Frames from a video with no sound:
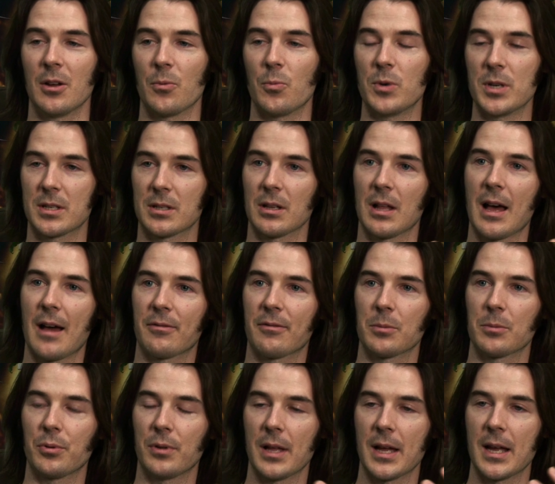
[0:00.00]
we still have to
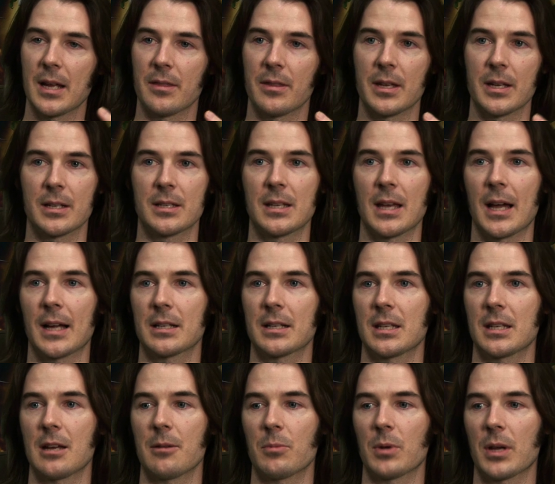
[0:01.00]
play in the exact
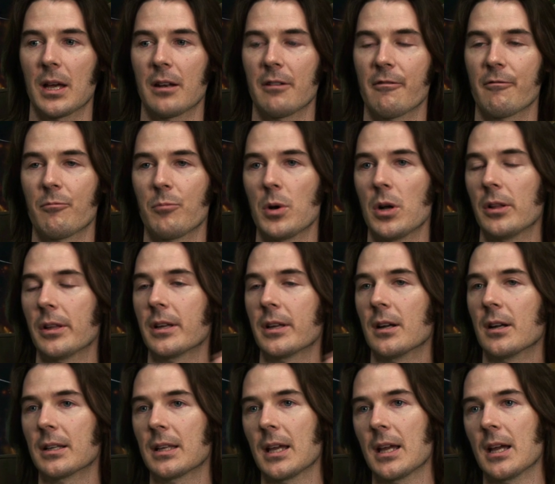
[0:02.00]
same kind of
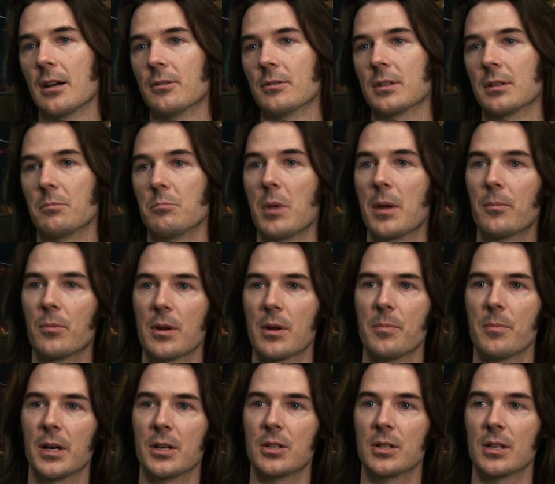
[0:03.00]
polygon count and memory
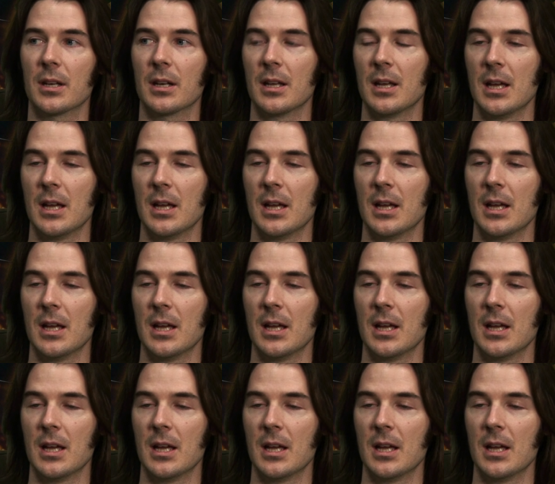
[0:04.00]
budget,